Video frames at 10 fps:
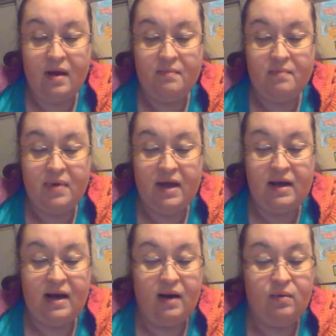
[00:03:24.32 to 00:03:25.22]

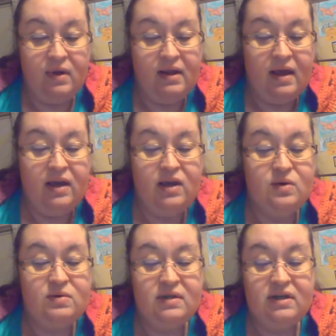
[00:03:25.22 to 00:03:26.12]
But I really like
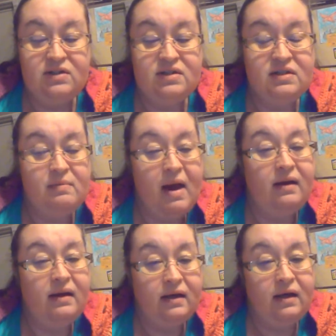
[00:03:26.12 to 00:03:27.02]
using just
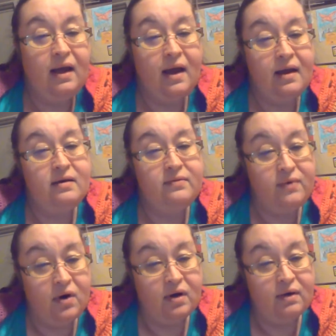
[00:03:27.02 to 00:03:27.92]
about any kind of
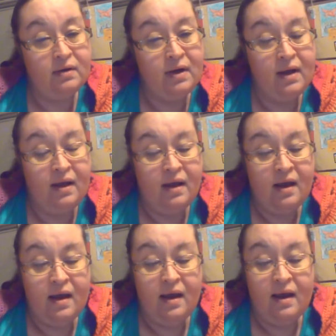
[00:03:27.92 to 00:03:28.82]
yarn,
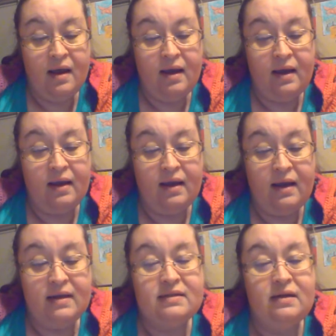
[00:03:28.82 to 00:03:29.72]

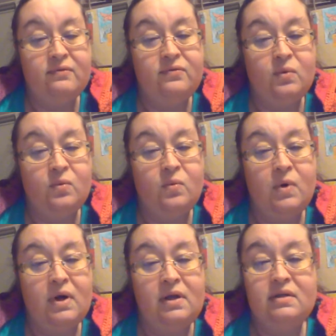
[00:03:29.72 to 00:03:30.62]
except for
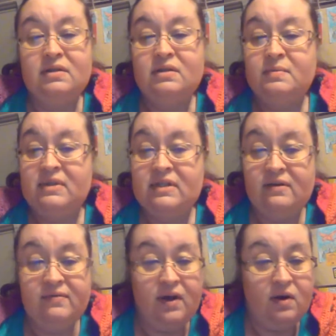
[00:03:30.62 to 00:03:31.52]
one
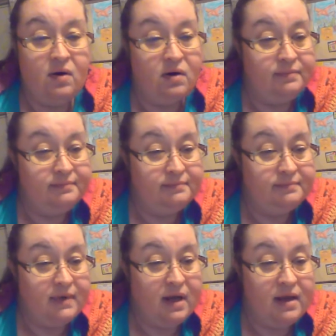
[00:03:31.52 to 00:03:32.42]
specific yarn,
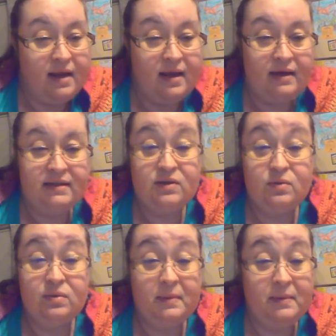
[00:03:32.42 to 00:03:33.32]
and it's a
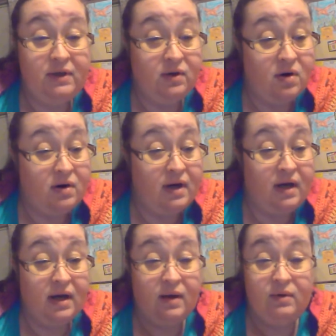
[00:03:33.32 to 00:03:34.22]
ribbon yarn,
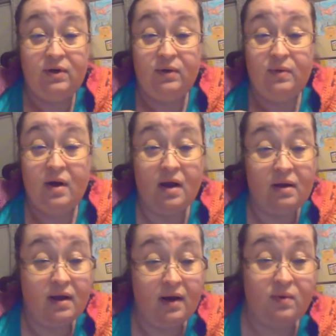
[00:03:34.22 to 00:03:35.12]
and I do
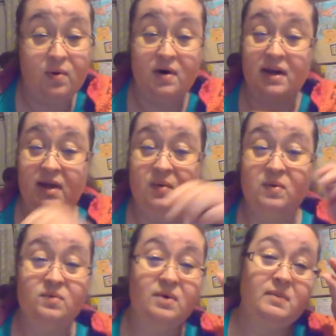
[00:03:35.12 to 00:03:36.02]
not like working
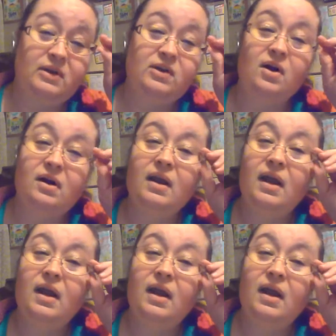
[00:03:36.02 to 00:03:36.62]
with ribbon yarn.